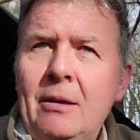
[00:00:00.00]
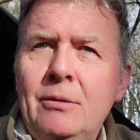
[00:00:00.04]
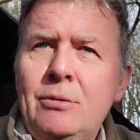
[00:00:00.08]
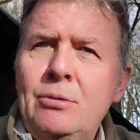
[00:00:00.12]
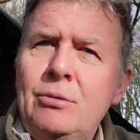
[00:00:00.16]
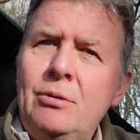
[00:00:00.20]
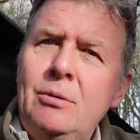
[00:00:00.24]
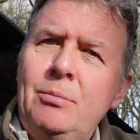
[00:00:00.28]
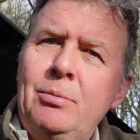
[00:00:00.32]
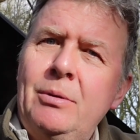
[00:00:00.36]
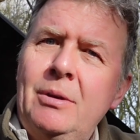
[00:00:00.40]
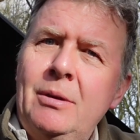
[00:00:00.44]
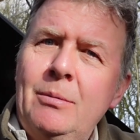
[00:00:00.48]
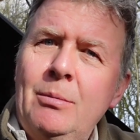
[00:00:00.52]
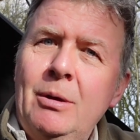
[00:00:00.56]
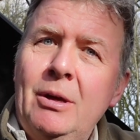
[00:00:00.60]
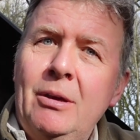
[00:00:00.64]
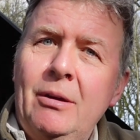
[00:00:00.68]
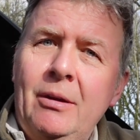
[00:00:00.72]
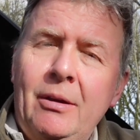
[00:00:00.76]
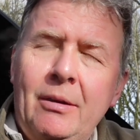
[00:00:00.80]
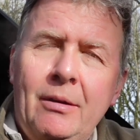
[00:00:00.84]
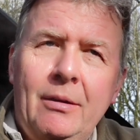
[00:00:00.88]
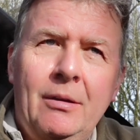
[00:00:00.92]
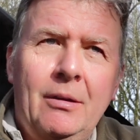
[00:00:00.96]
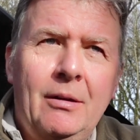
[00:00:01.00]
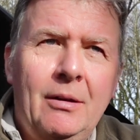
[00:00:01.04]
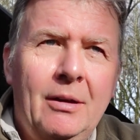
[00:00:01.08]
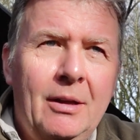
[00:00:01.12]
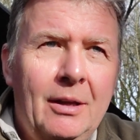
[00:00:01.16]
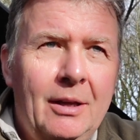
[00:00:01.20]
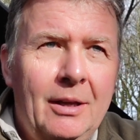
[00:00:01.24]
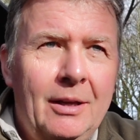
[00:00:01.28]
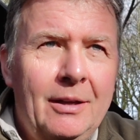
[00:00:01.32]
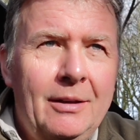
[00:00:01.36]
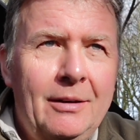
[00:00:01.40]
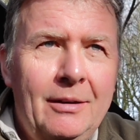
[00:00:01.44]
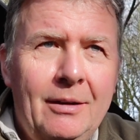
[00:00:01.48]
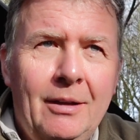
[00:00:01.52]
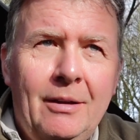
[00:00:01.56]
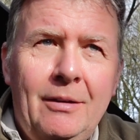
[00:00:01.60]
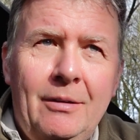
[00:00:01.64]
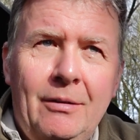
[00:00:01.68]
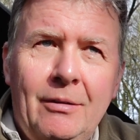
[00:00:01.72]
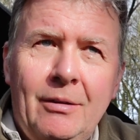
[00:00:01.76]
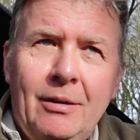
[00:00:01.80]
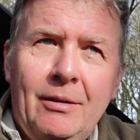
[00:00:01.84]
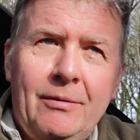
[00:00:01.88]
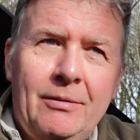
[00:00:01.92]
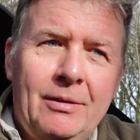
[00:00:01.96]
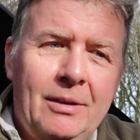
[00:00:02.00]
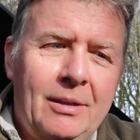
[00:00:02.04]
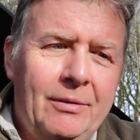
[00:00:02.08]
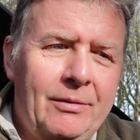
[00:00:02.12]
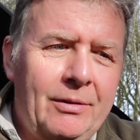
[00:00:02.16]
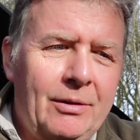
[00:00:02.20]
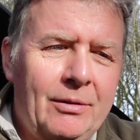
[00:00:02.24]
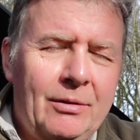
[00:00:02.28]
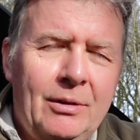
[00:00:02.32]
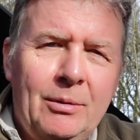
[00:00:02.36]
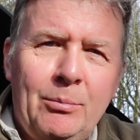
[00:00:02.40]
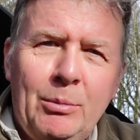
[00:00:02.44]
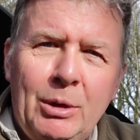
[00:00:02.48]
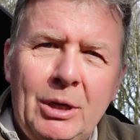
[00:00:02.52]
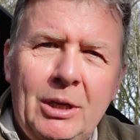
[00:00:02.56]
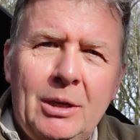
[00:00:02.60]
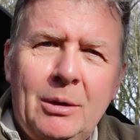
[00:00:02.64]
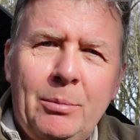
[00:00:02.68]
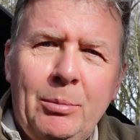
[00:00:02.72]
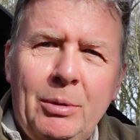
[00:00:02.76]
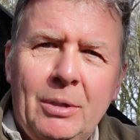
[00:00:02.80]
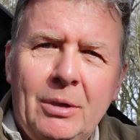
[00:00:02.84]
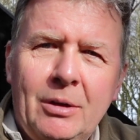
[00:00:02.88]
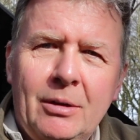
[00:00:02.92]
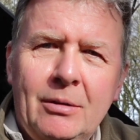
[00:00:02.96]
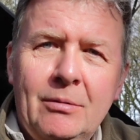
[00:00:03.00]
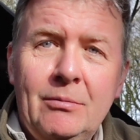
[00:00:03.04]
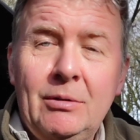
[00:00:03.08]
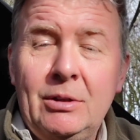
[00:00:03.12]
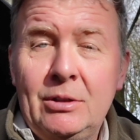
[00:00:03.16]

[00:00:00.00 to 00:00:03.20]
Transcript: How stupid am I? No, you have to have it on the mic part,